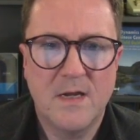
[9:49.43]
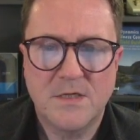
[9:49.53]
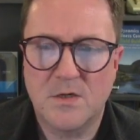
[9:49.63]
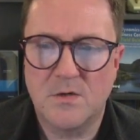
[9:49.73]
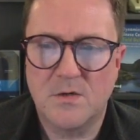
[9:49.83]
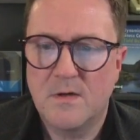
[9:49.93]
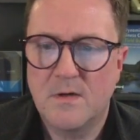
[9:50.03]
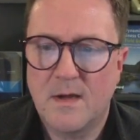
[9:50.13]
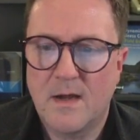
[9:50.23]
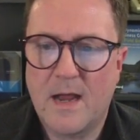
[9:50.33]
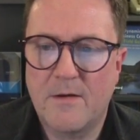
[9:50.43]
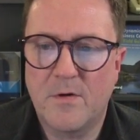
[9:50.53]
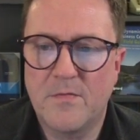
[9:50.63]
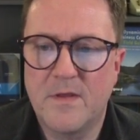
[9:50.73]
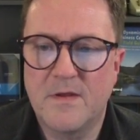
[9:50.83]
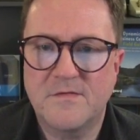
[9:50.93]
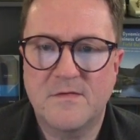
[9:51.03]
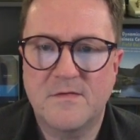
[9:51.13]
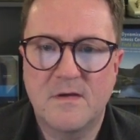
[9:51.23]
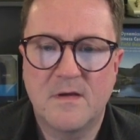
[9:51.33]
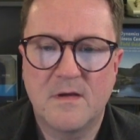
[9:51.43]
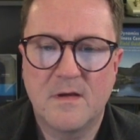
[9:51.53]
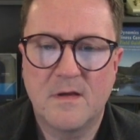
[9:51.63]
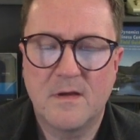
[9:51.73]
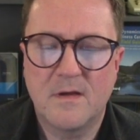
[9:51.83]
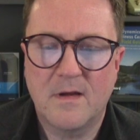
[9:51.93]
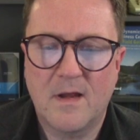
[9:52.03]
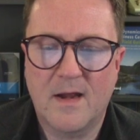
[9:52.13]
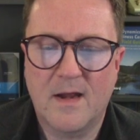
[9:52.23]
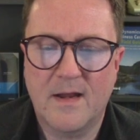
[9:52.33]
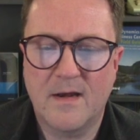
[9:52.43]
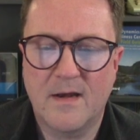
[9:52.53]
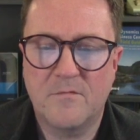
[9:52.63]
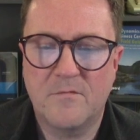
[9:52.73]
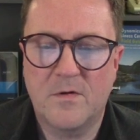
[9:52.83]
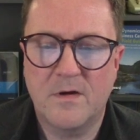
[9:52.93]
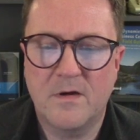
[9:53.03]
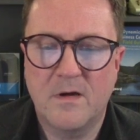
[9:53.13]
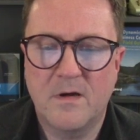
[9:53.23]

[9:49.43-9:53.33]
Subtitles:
So I run this. I get F1,